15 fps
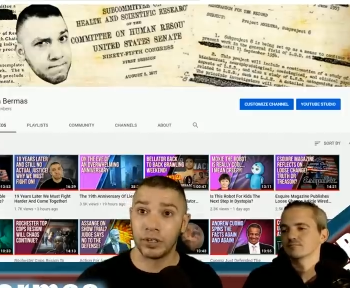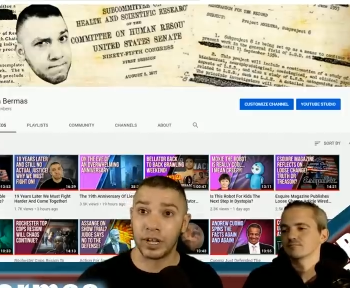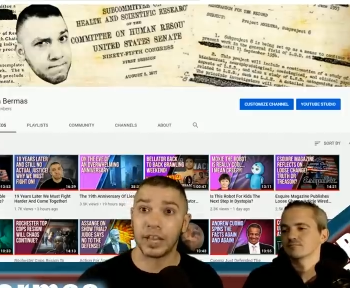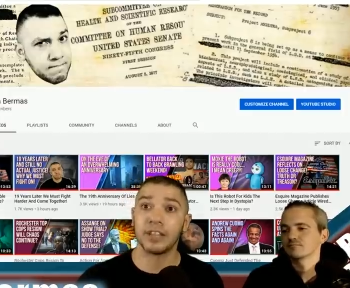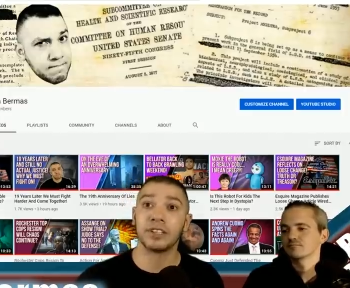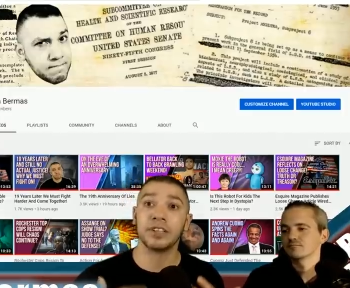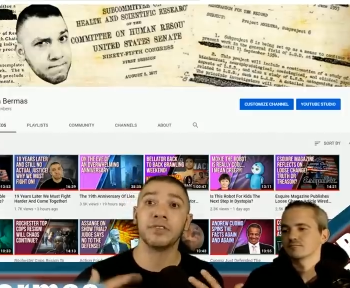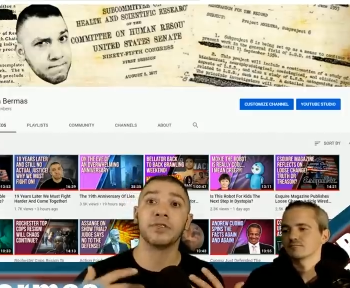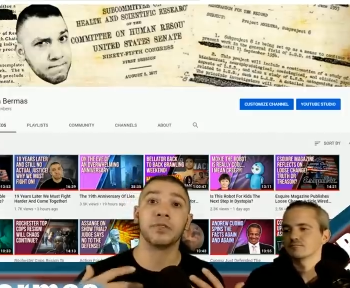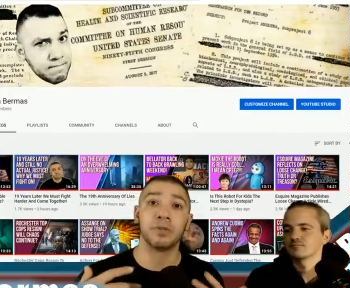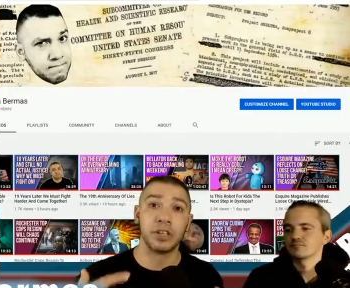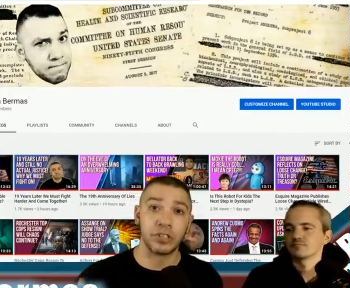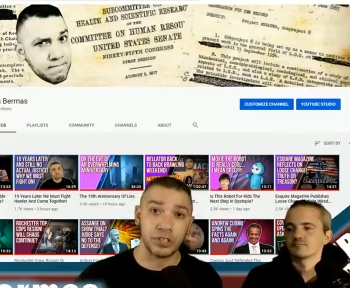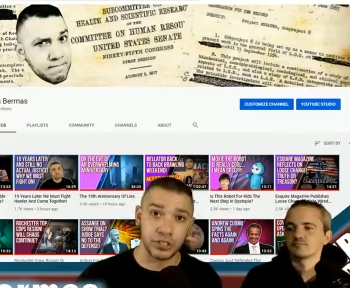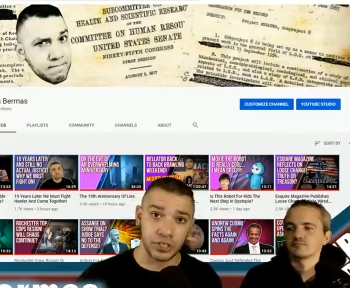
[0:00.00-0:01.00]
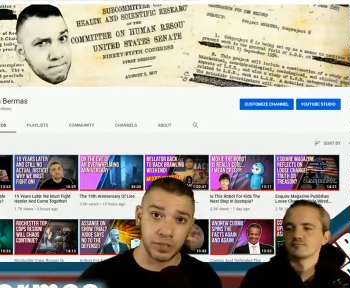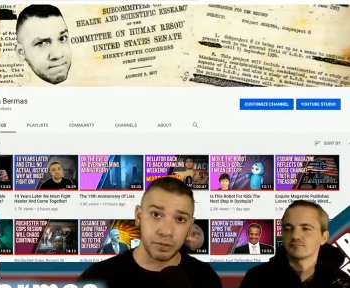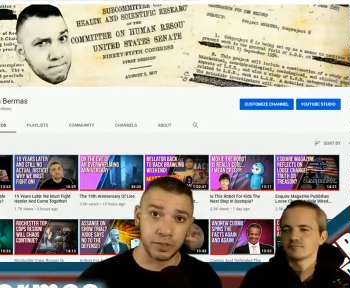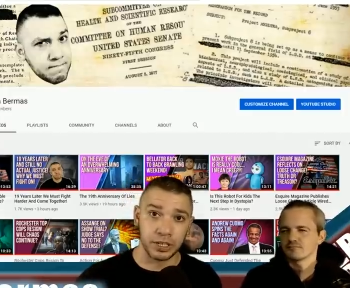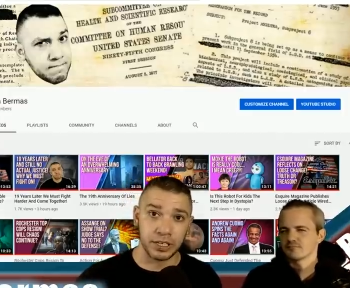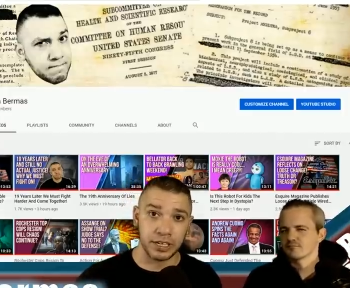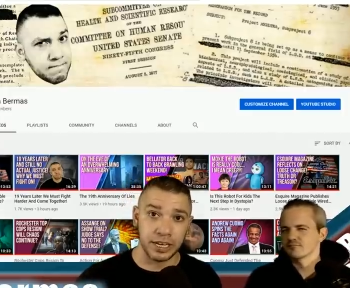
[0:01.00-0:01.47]
Speaker 1: that has information
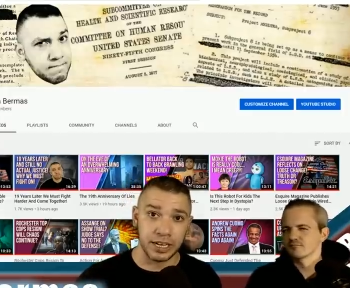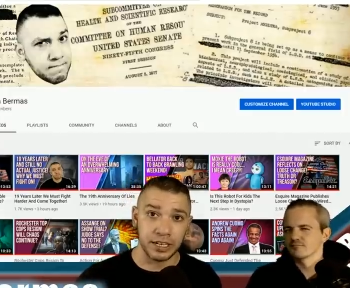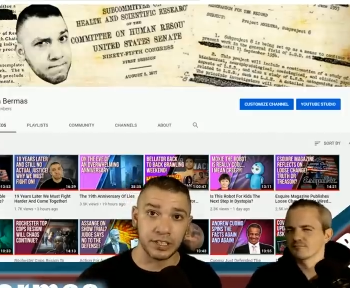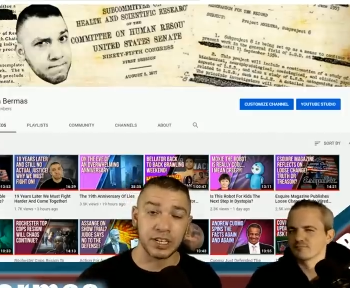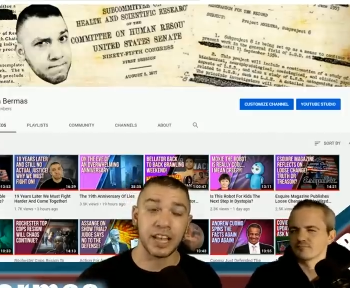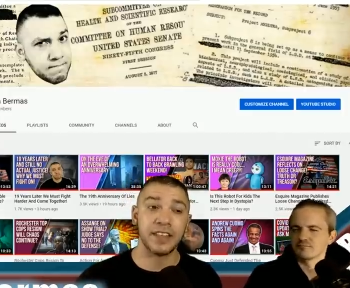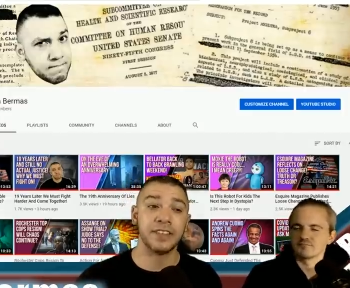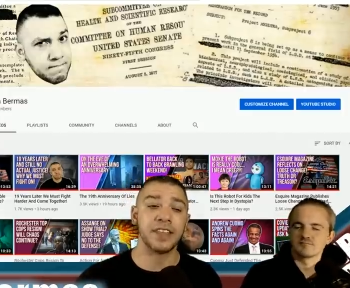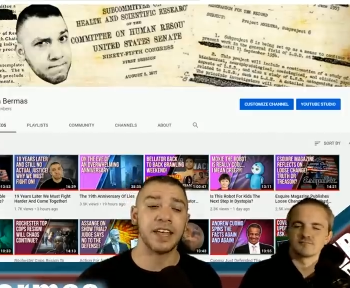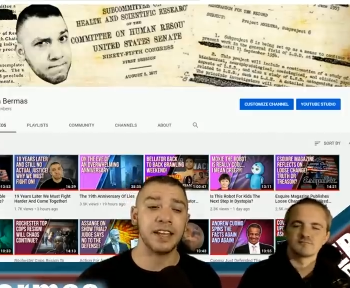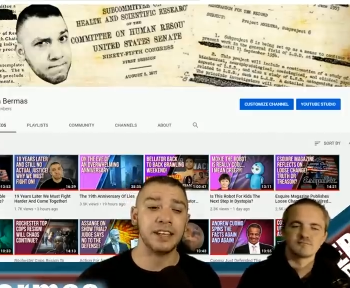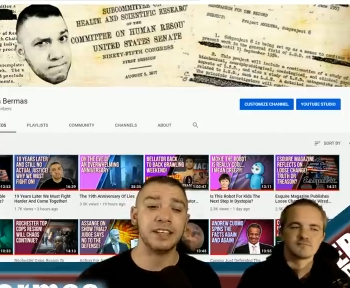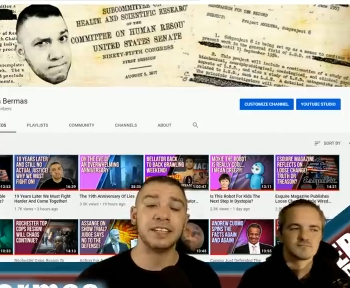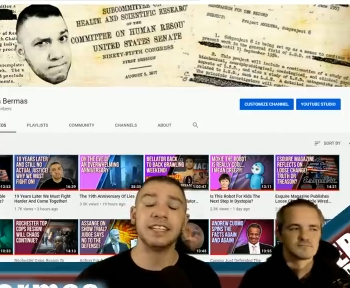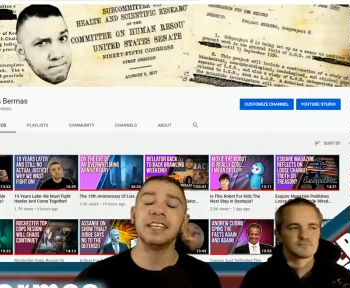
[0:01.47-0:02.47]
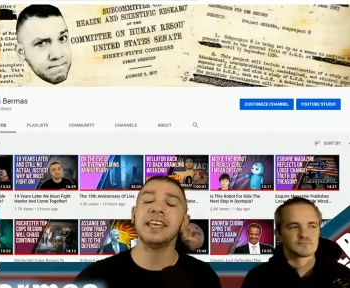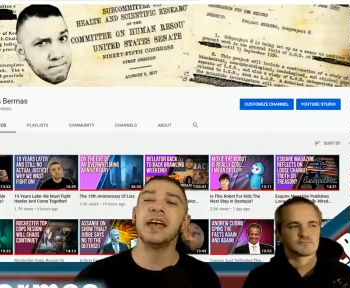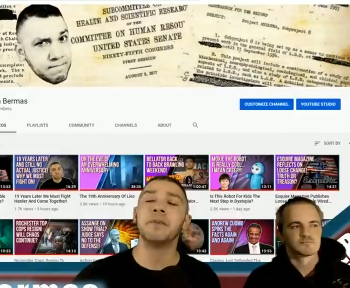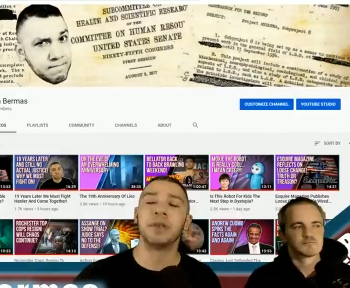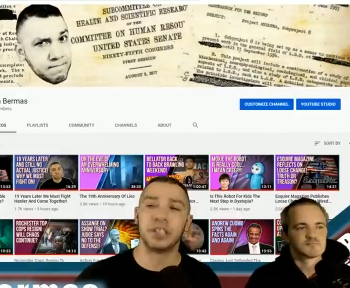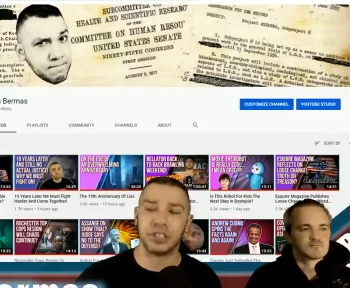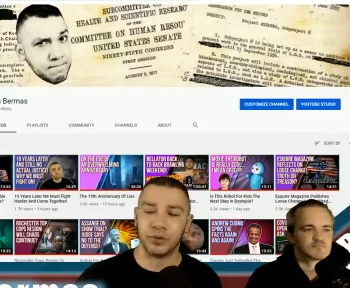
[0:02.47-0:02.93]
somebody needs, and then
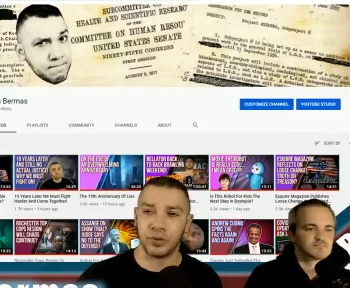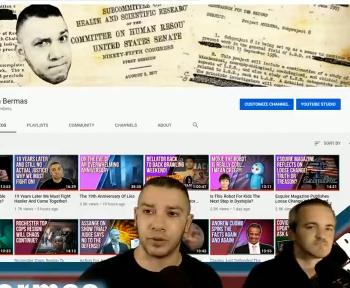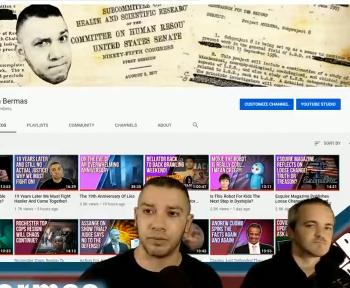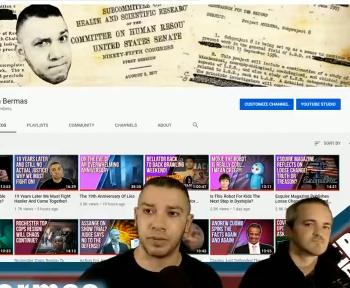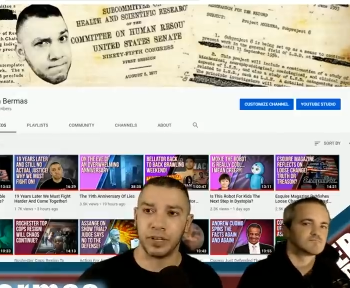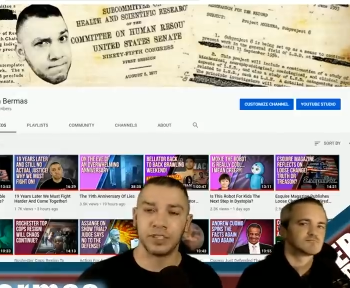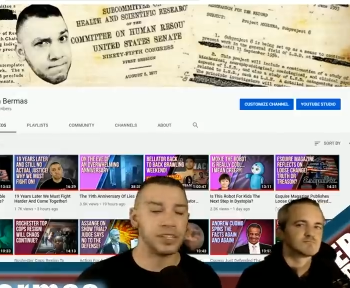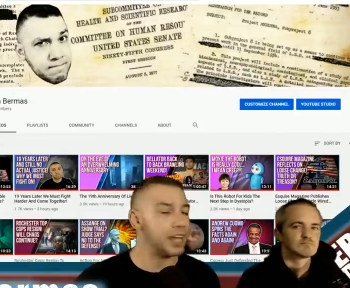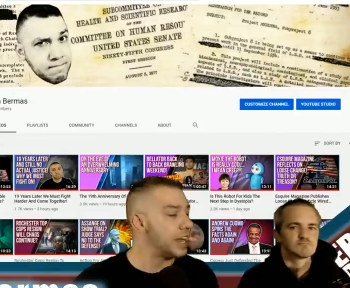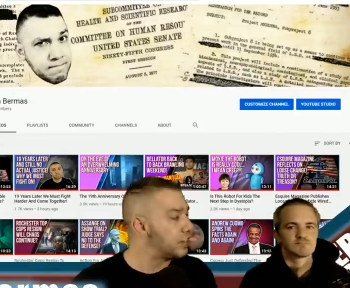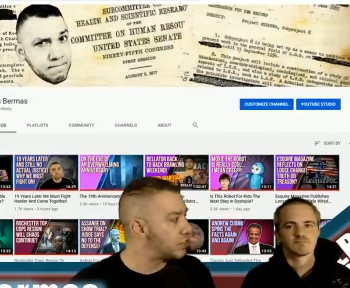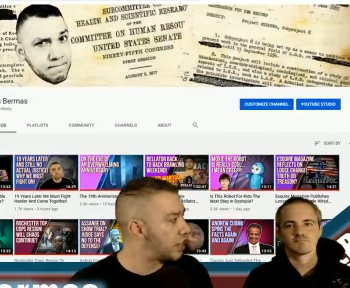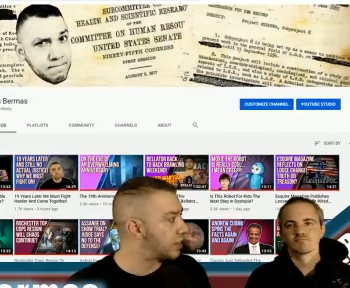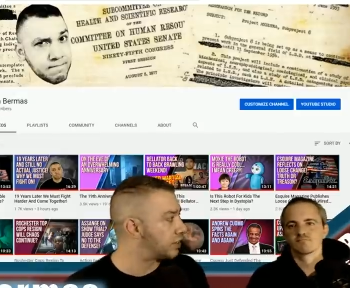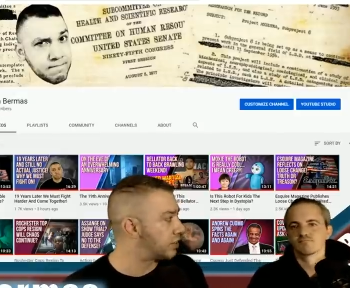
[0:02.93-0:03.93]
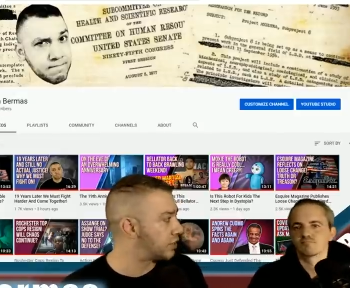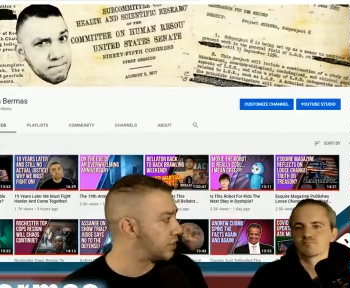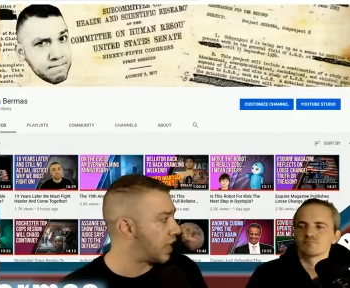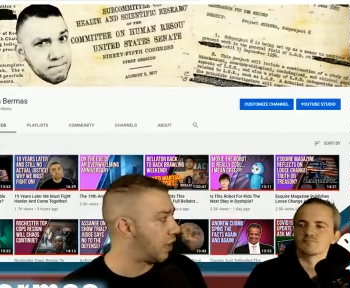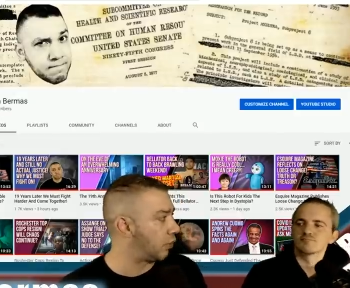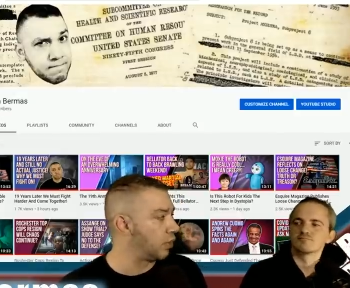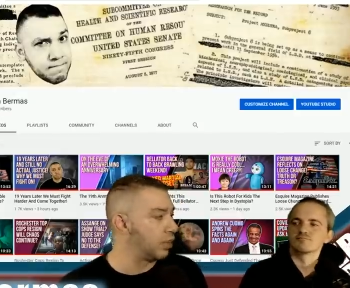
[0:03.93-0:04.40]
DM it to them and say, hey, check this
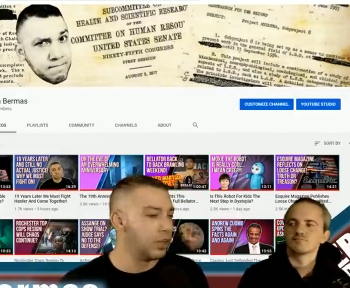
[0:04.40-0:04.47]
out.